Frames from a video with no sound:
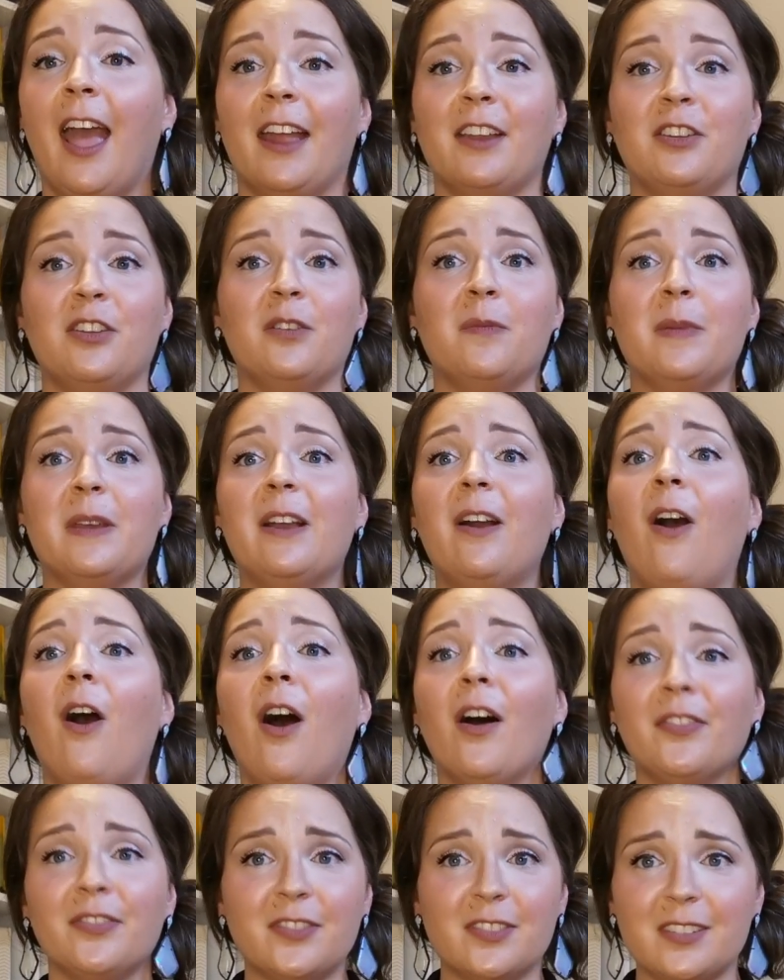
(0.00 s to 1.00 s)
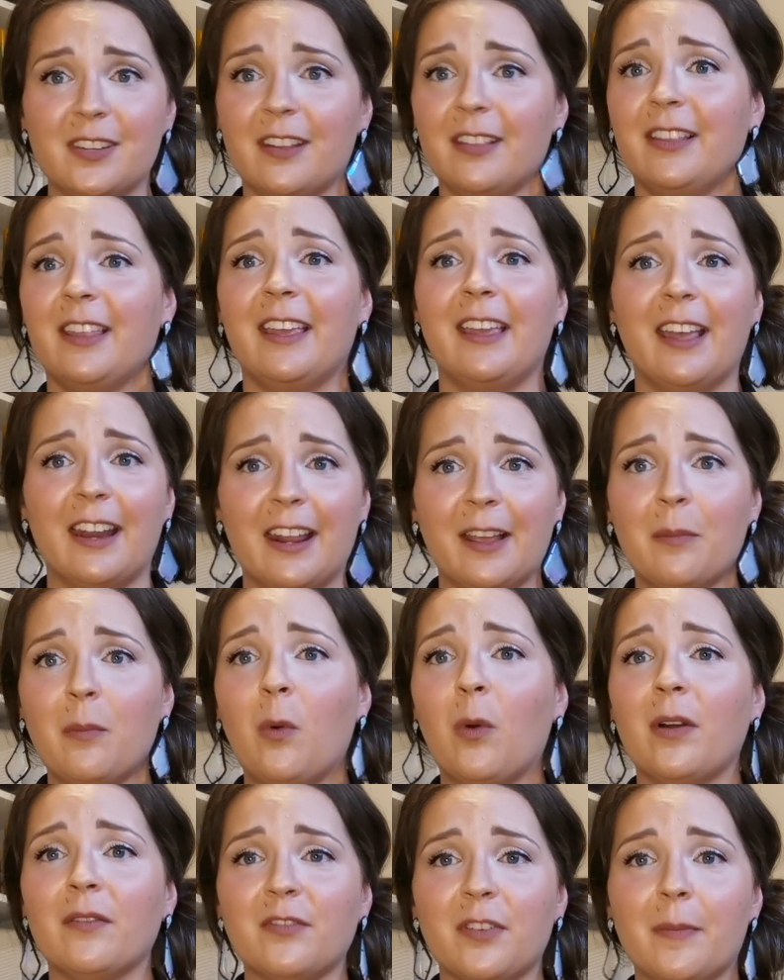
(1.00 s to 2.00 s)
And you'd be constantly getting
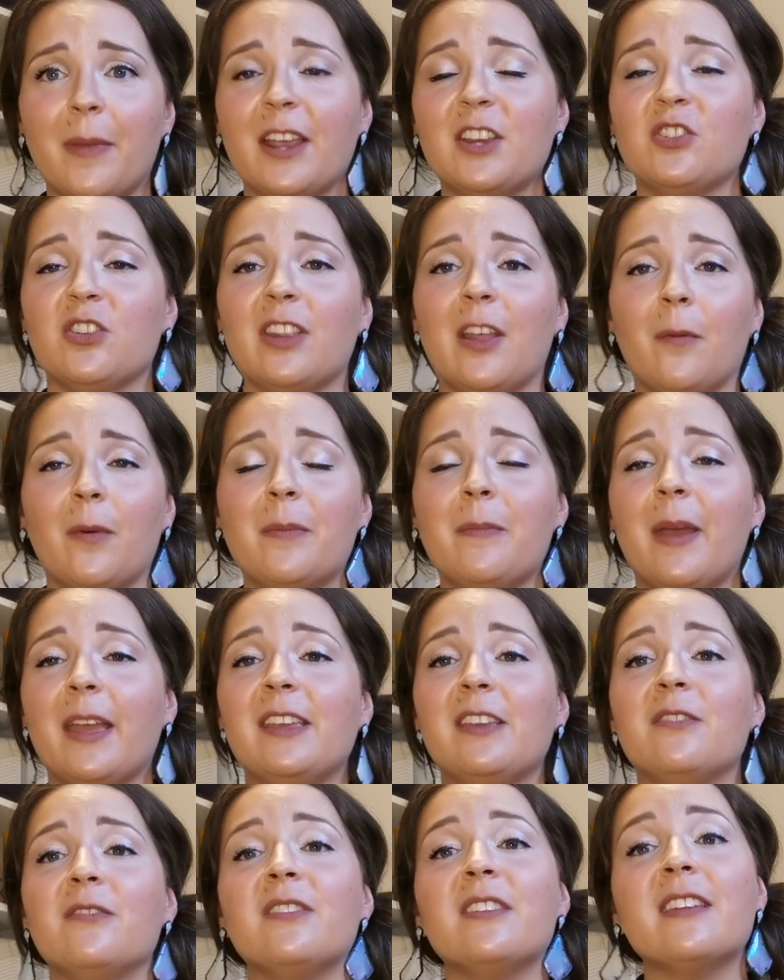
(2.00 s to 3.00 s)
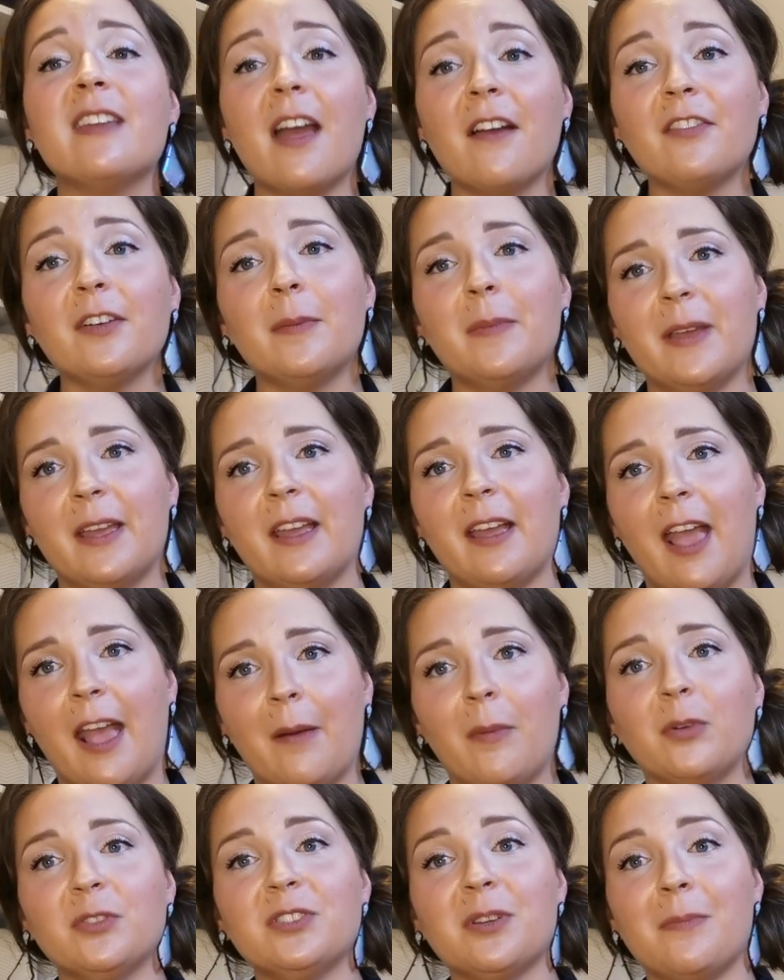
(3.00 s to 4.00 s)
more information that would make you never being
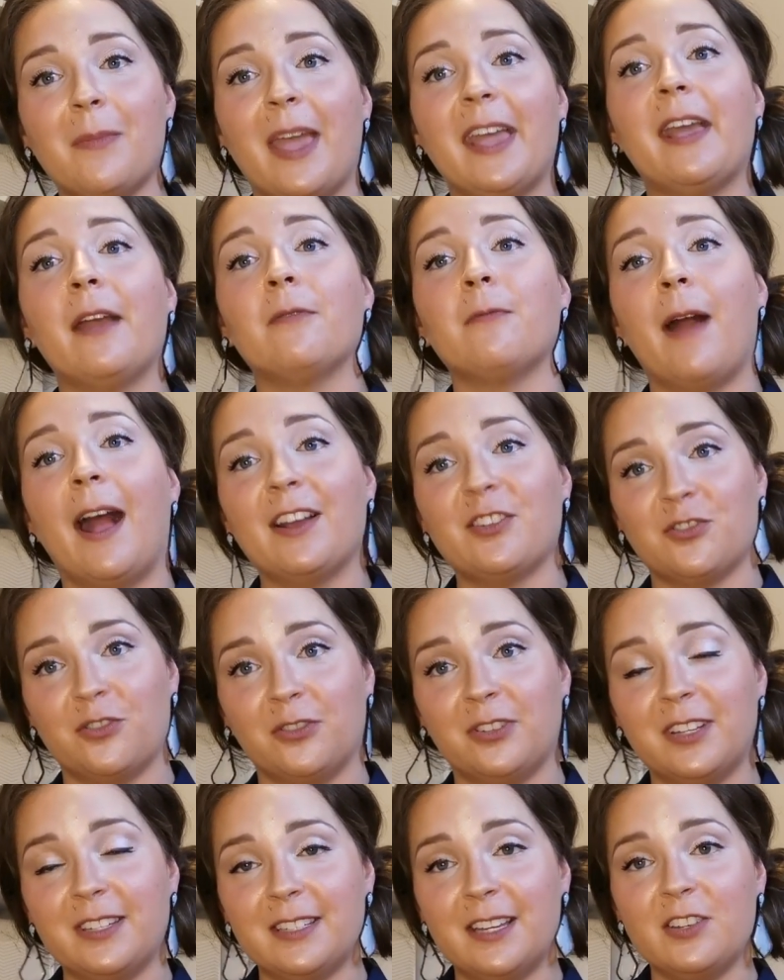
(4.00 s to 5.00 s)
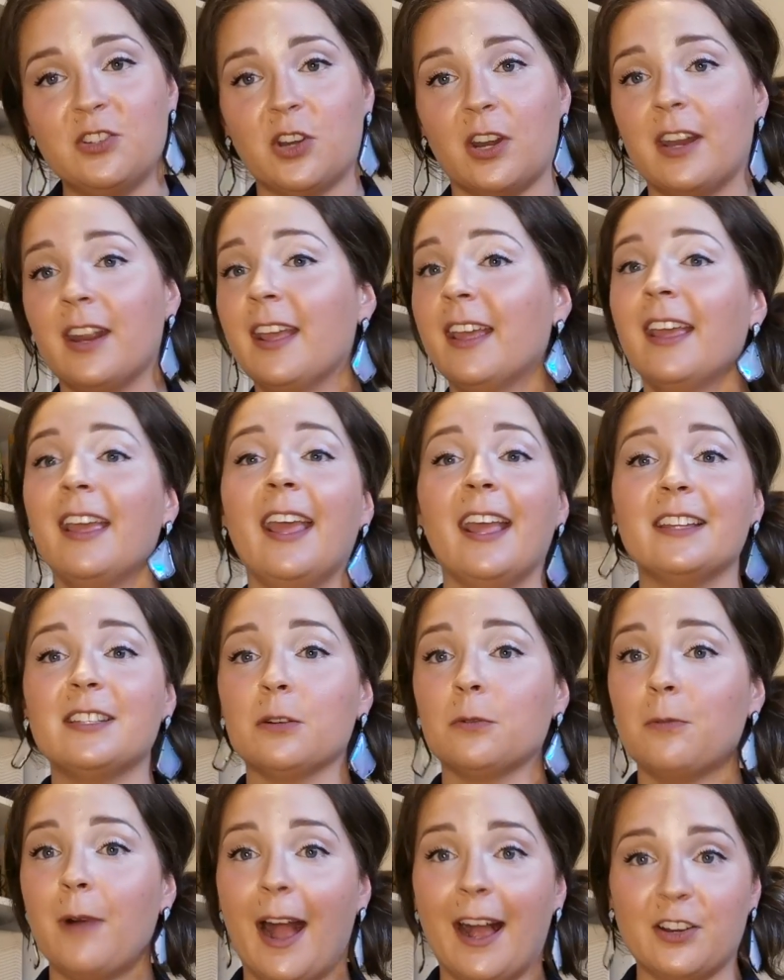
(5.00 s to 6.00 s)
able to make a rational decision. It's
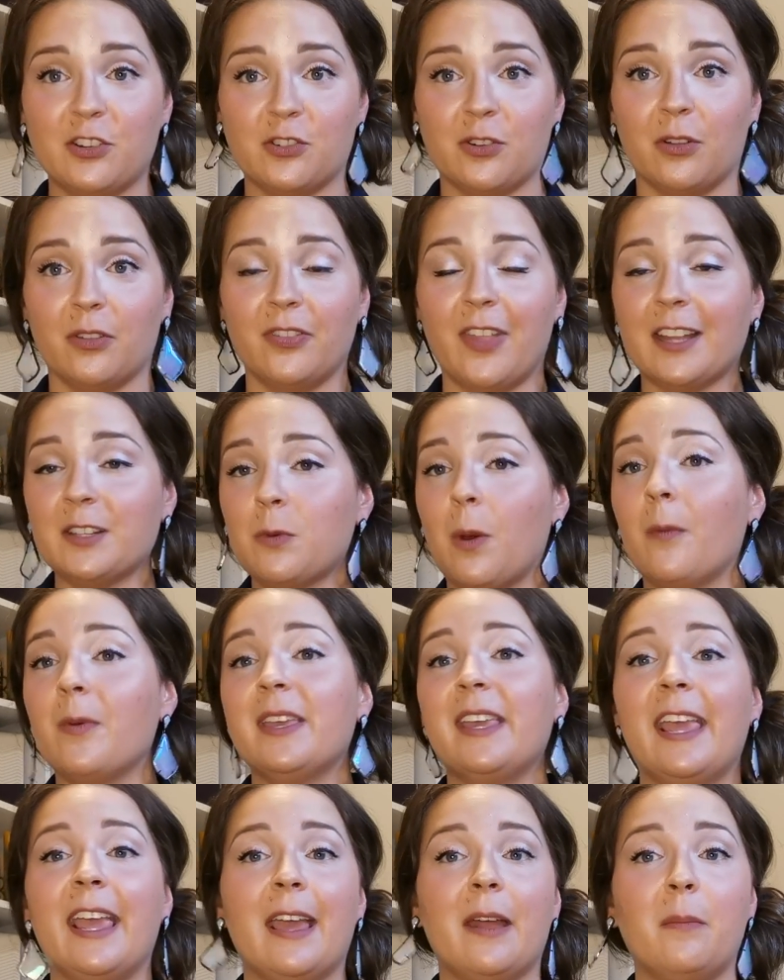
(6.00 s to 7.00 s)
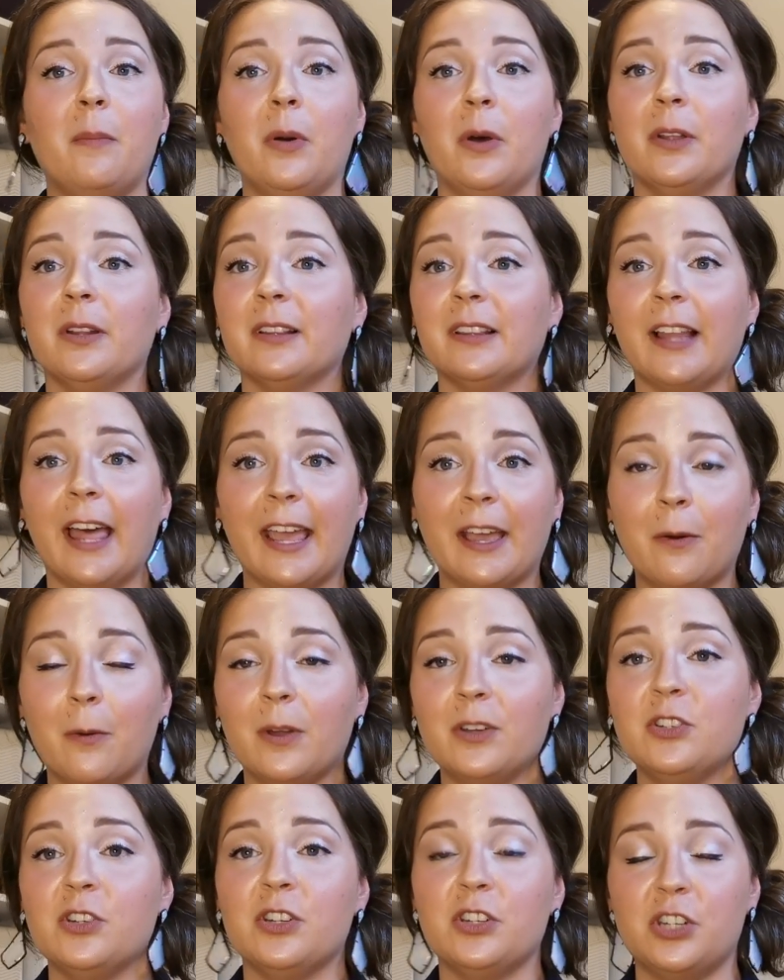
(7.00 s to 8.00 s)
irrational. That's why we can't put
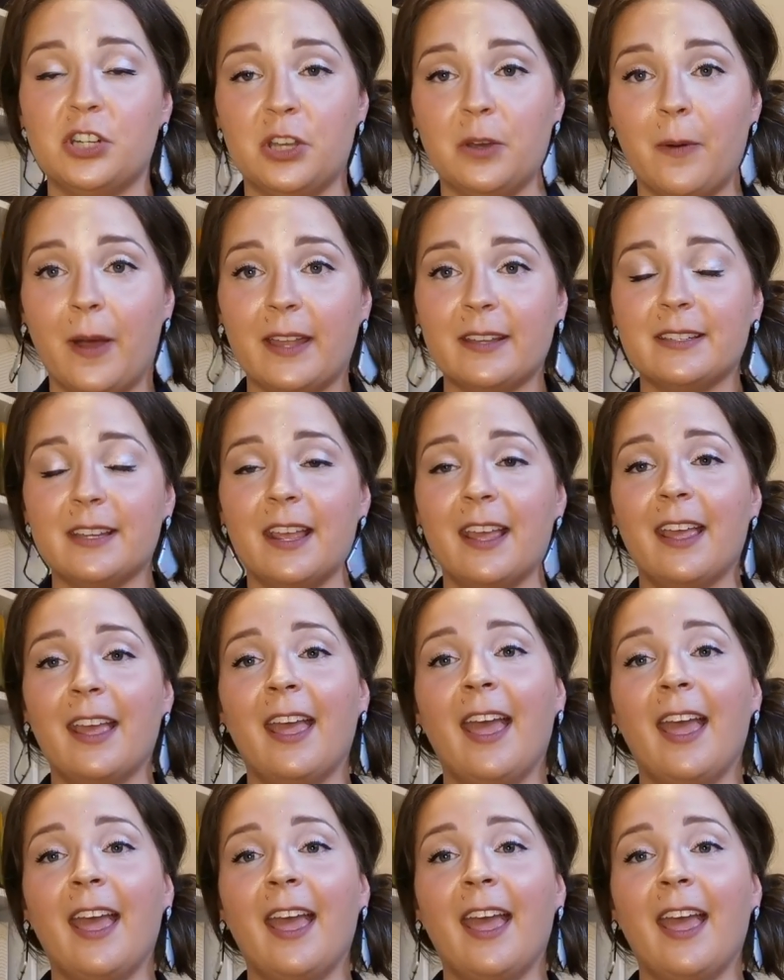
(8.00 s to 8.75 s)
language to it.